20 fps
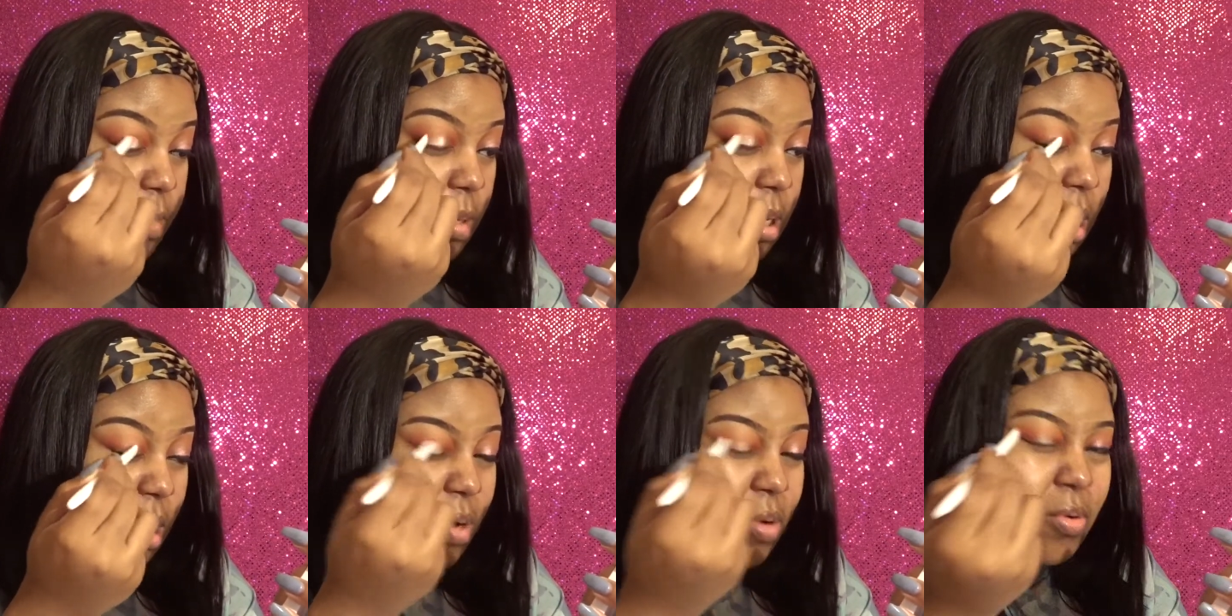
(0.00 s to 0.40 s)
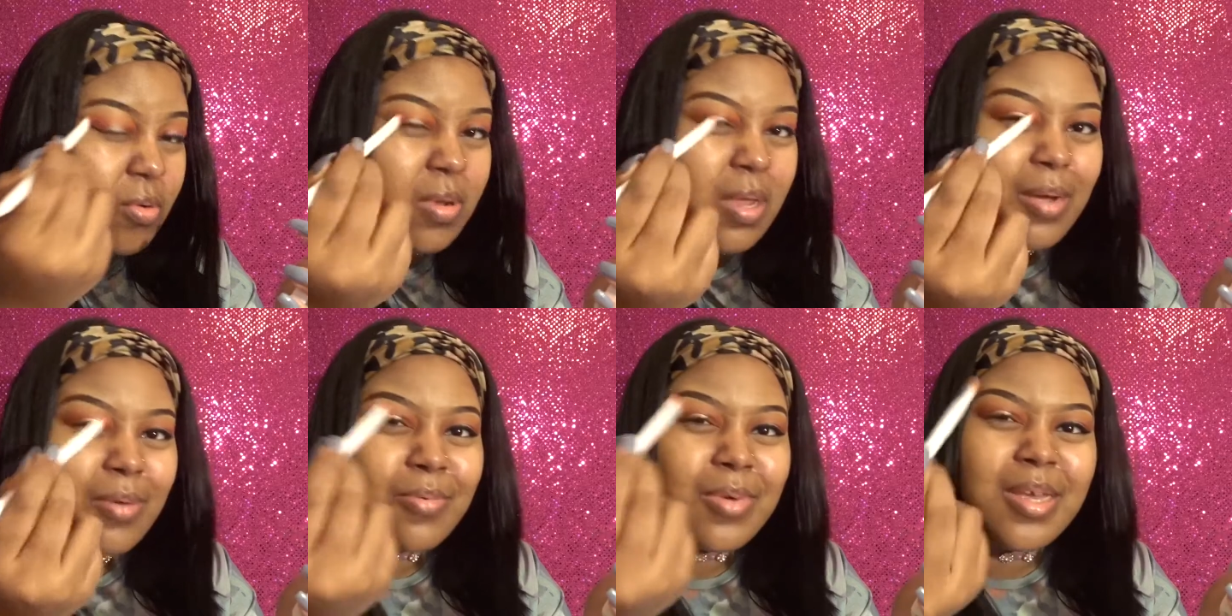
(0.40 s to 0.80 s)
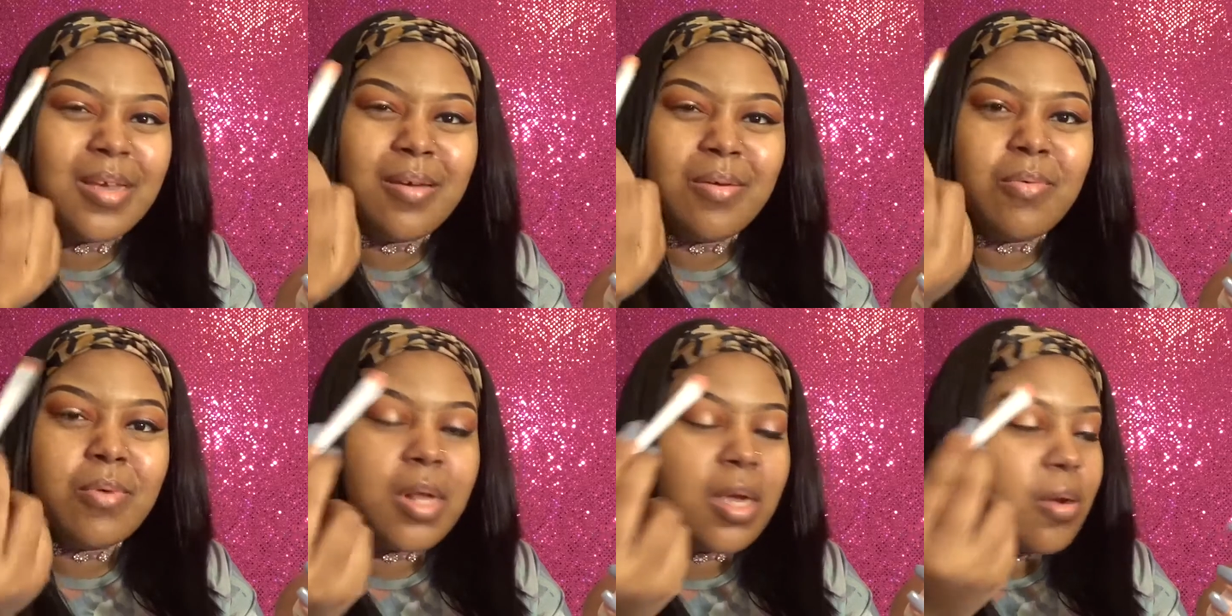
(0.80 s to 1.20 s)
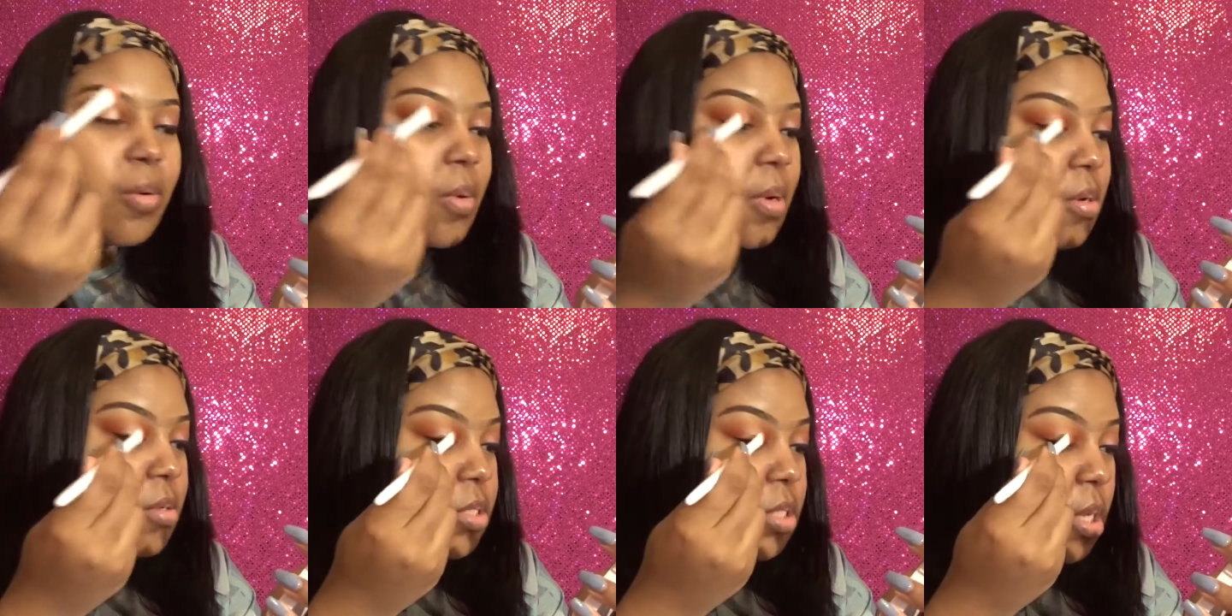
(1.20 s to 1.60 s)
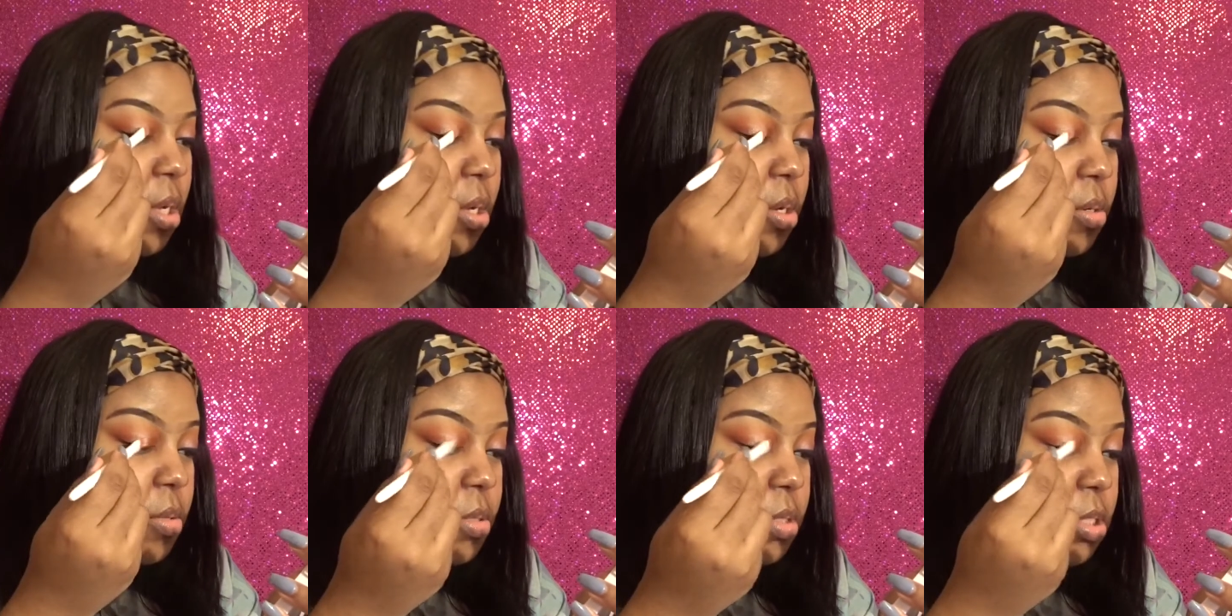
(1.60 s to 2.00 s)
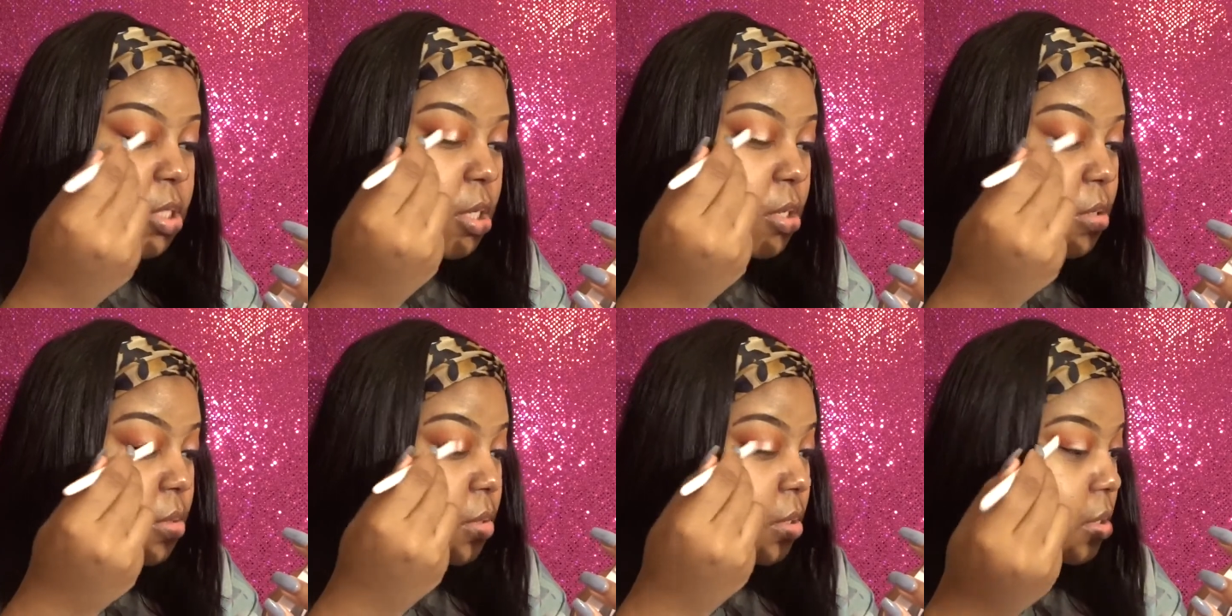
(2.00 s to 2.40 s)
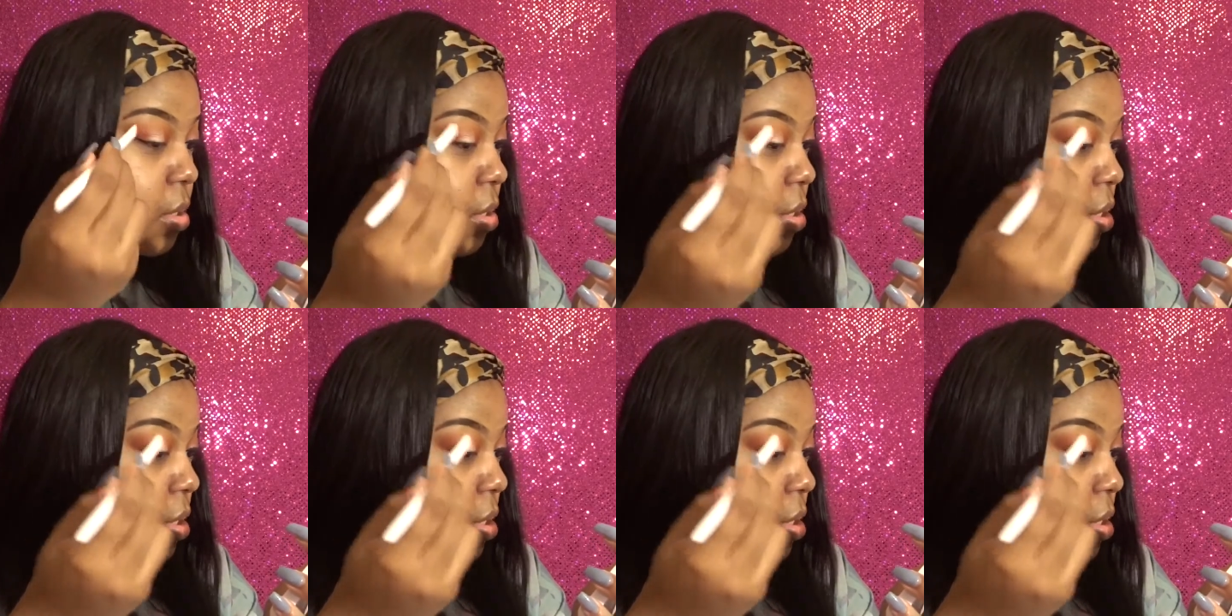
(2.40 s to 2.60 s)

gold, like, yeah, like a rose gold tone,